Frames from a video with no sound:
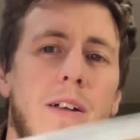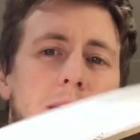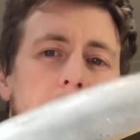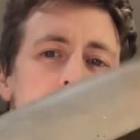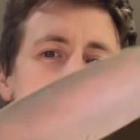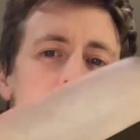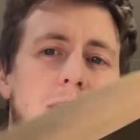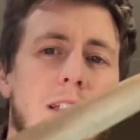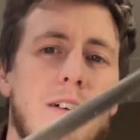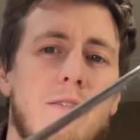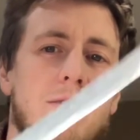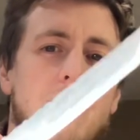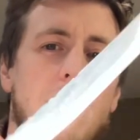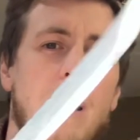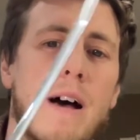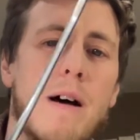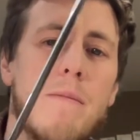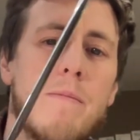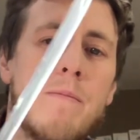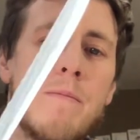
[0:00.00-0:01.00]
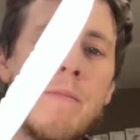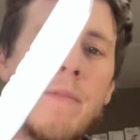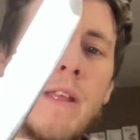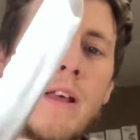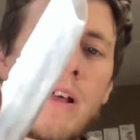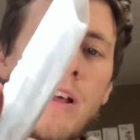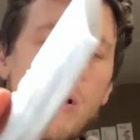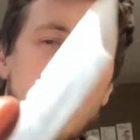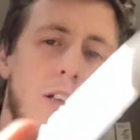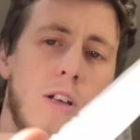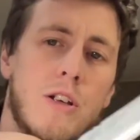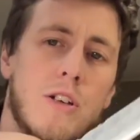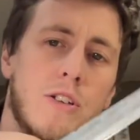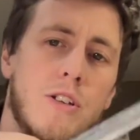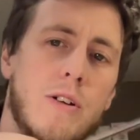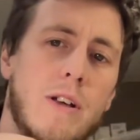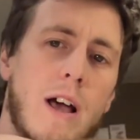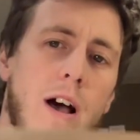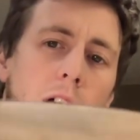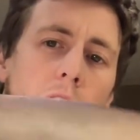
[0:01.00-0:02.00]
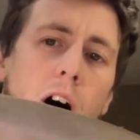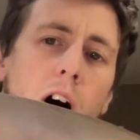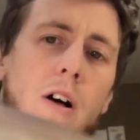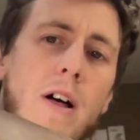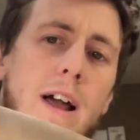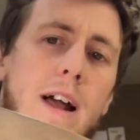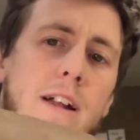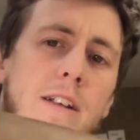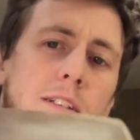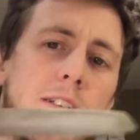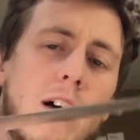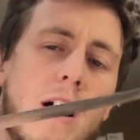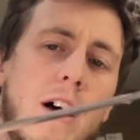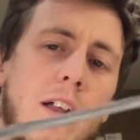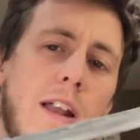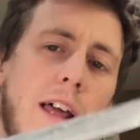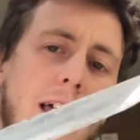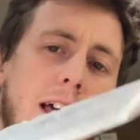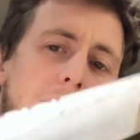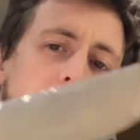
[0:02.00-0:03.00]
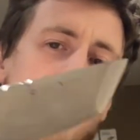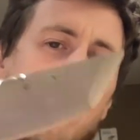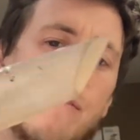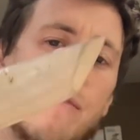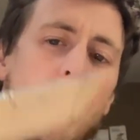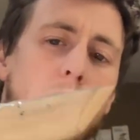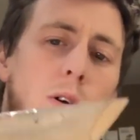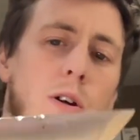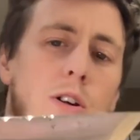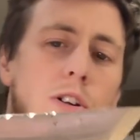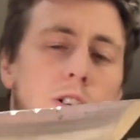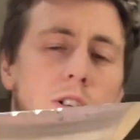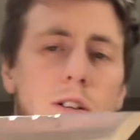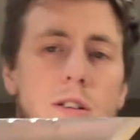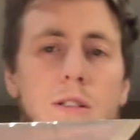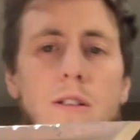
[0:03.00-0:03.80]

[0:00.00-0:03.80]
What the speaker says: I just love that. So yeah, all hands done, hand forged.